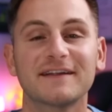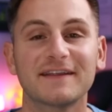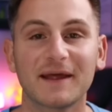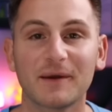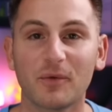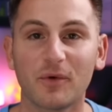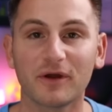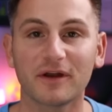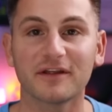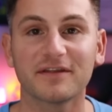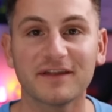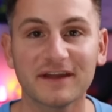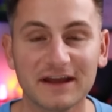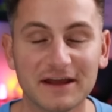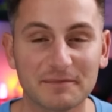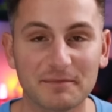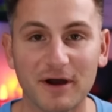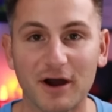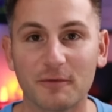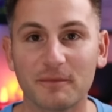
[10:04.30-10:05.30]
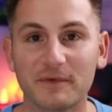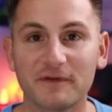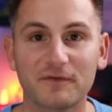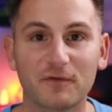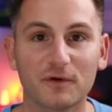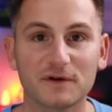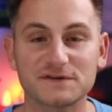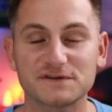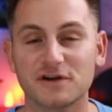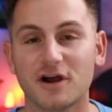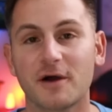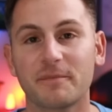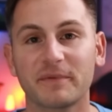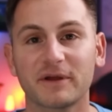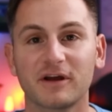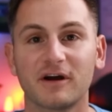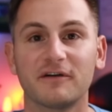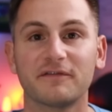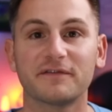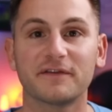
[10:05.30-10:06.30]
thing they want to think about before
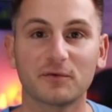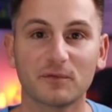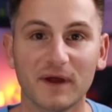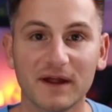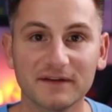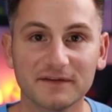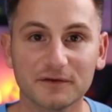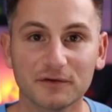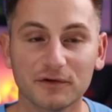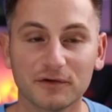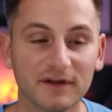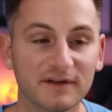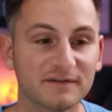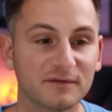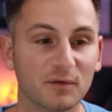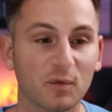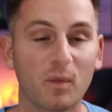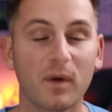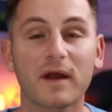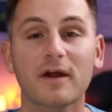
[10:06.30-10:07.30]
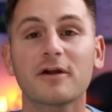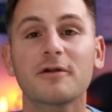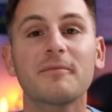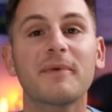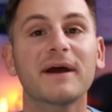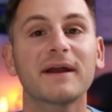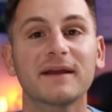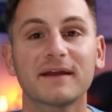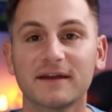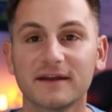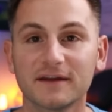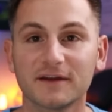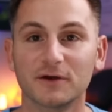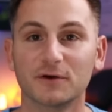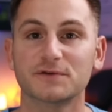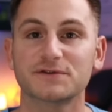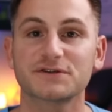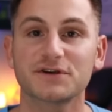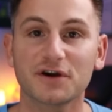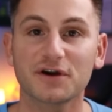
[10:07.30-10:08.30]
dropping off their rental is, where am I going to
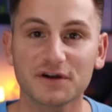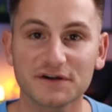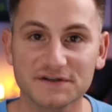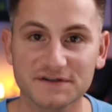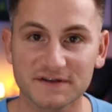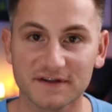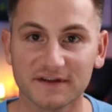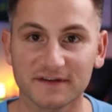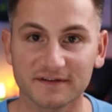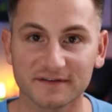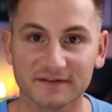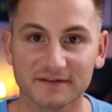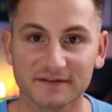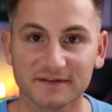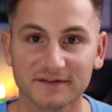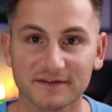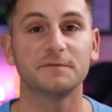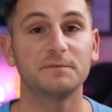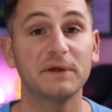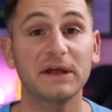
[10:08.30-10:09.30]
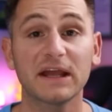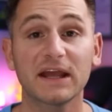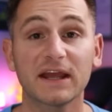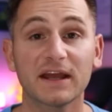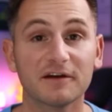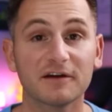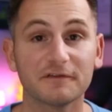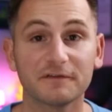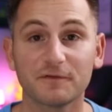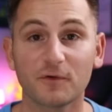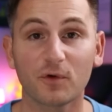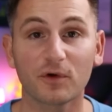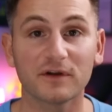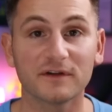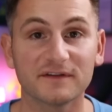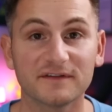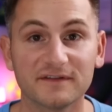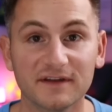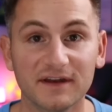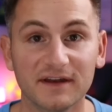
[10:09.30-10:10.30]
go charge this? Speaking of foreign
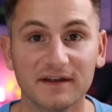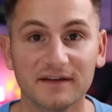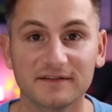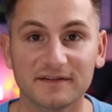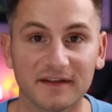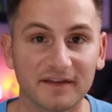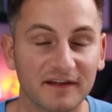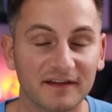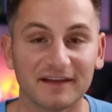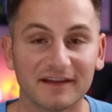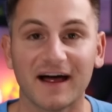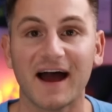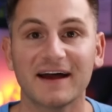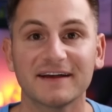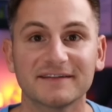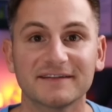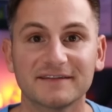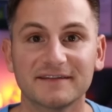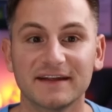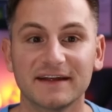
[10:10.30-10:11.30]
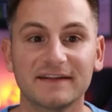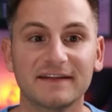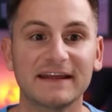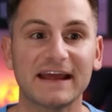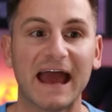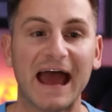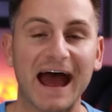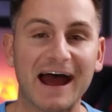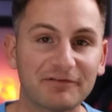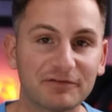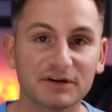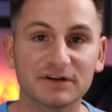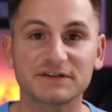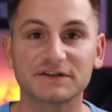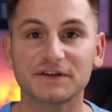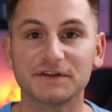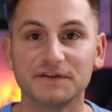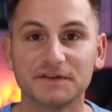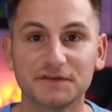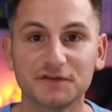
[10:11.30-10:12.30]
cities, the last thing the
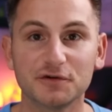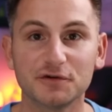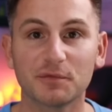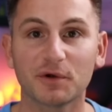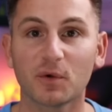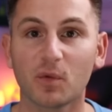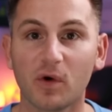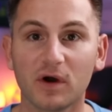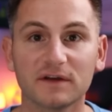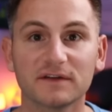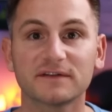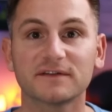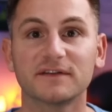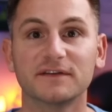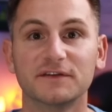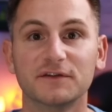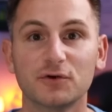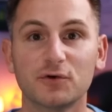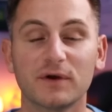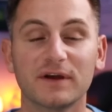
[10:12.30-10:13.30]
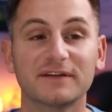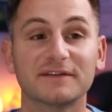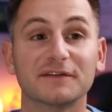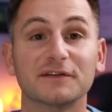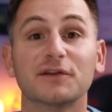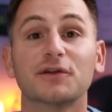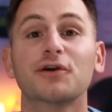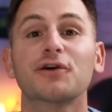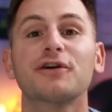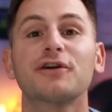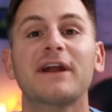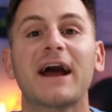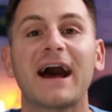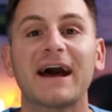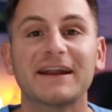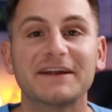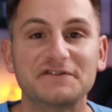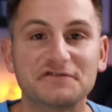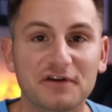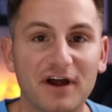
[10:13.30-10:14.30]
average consumer wants to do is learn how
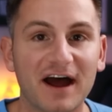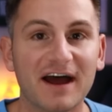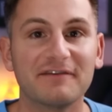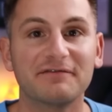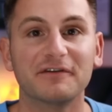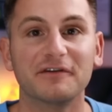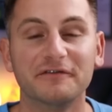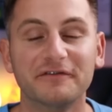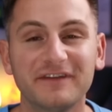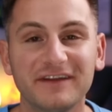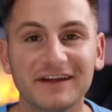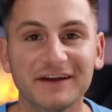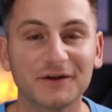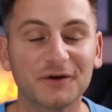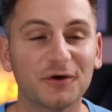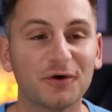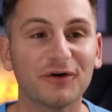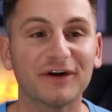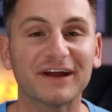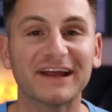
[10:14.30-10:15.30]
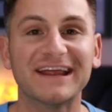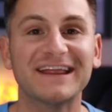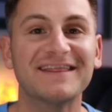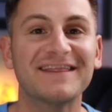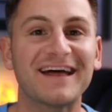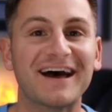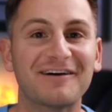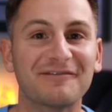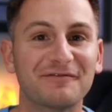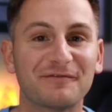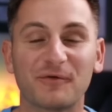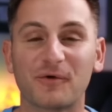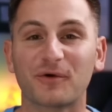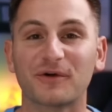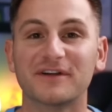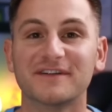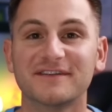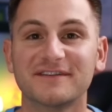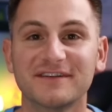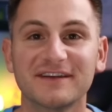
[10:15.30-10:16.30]
to drive a vehicle in that
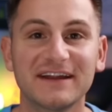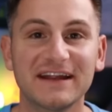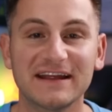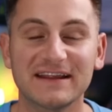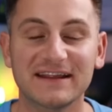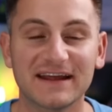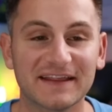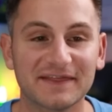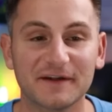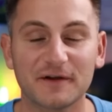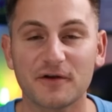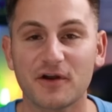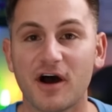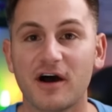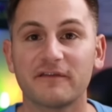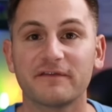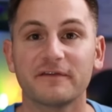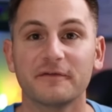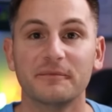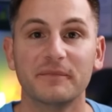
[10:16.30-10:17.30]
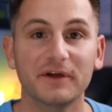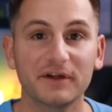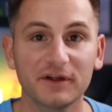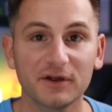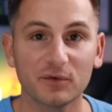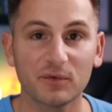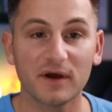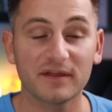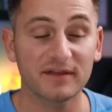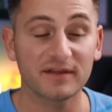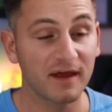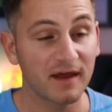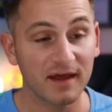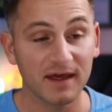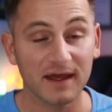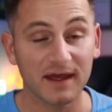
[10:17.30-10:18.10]
foreign city that they're not familiar with